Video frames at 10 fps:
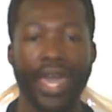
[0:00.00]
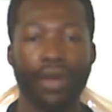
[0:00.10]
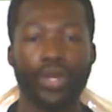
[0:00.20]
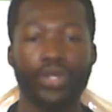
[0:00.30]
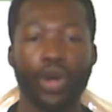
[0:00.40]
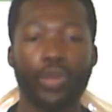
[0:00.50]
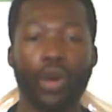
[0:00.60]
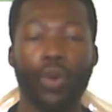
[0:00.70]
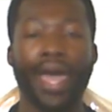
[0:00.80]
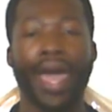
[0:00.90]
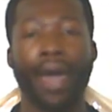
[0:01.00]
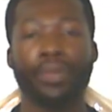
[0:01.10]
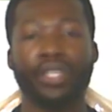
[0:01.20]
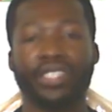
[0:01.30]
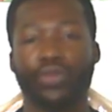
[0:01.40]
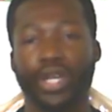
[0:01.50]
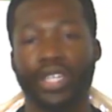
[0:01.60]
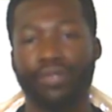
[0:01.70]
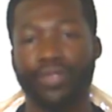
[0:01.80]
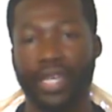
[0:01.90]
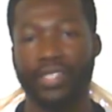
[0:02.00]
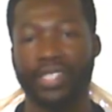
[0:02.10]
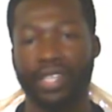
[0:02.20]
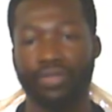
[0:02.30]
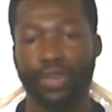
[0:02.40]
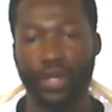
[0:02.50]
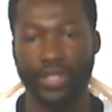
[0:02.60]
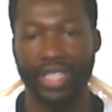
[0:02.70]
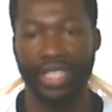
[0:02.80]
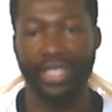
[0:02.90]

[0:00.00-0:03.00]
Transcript: and we don't know what happens when he faces adversity.